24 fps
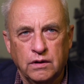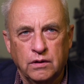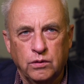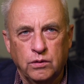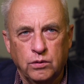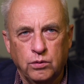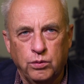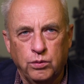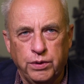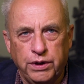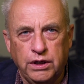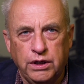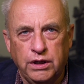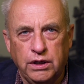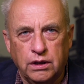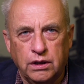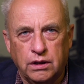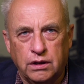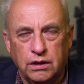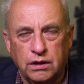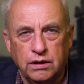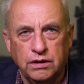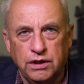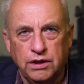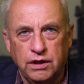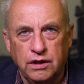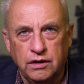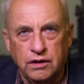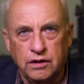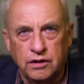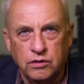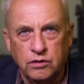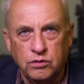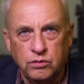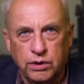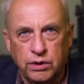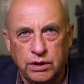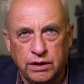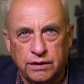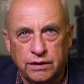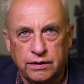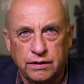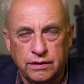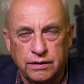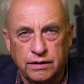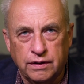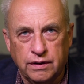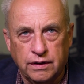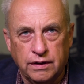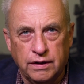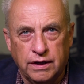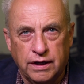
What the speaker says: we are dealing with